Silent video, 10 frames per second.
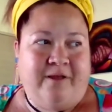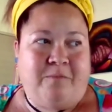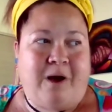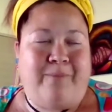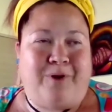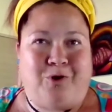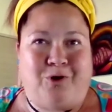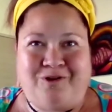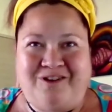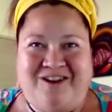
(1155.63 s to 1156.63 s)
Might be
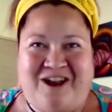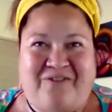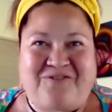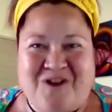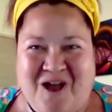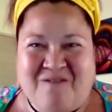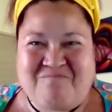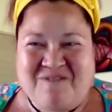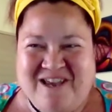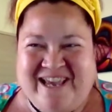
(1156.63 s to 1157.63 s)
not enough
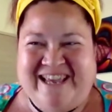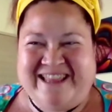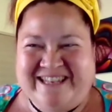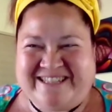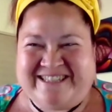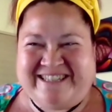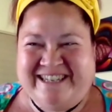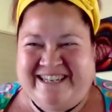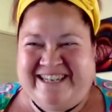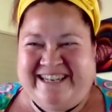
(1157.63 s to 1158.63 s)
time in this
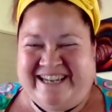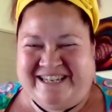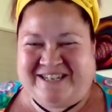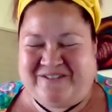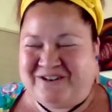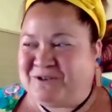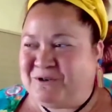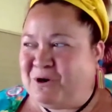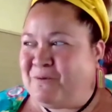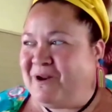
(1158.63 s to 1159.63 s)
interview to
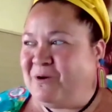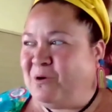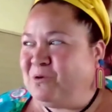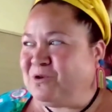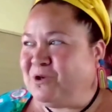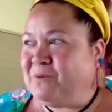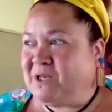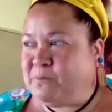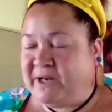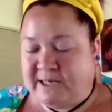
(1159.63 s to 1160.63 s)
talk about it all too
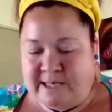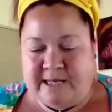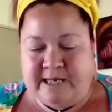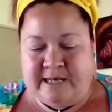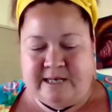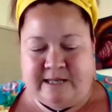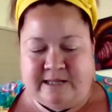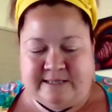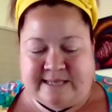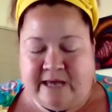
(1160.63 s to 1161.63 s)
much, but it
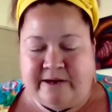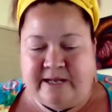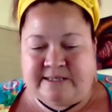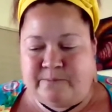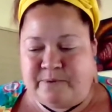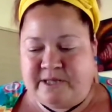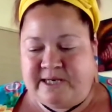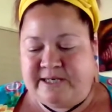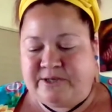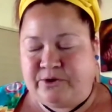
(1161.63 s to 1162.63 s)
sound has the
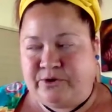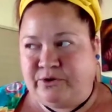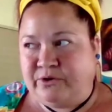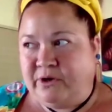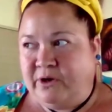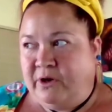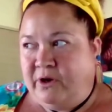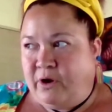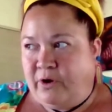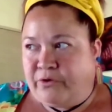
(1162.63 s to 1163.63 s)
ability to
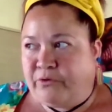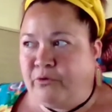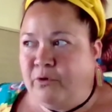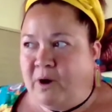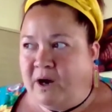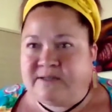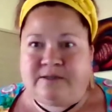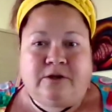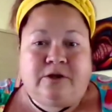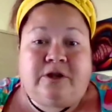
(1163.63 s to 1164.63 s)
go through us.
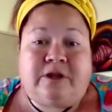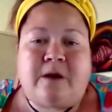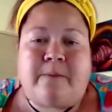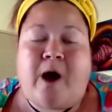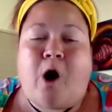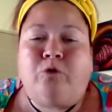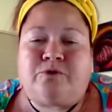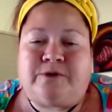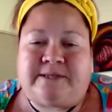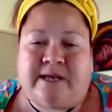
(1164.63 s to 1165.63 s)
You think about
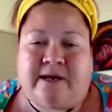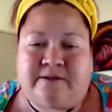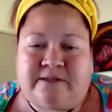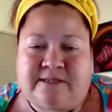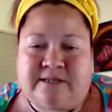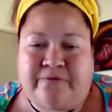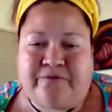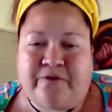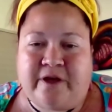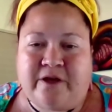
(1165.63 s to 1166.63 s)
ultrasounds and stuff
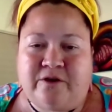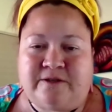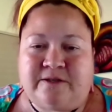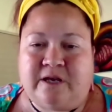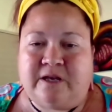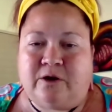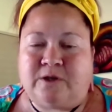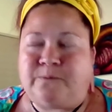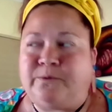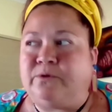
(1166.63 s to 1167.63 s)
that they use in
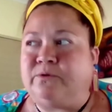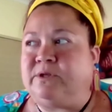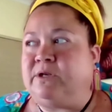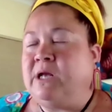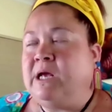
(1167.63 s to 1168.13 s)
hospitals, and